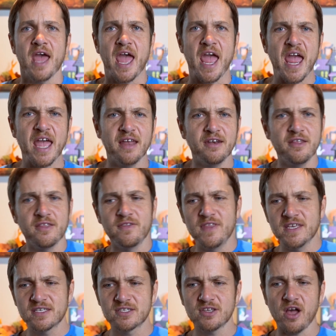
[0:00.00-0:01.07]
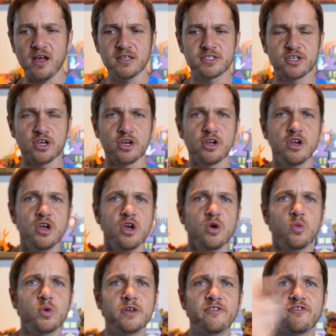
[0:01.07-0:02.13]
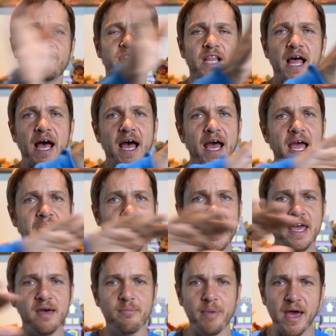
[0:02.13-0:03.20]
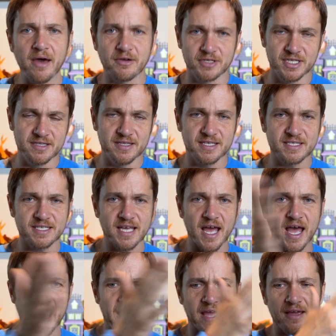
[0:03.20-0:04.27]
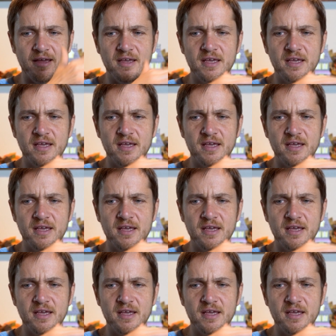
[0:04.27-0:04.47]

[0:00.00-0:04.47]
And this saucer would fly about in the sky,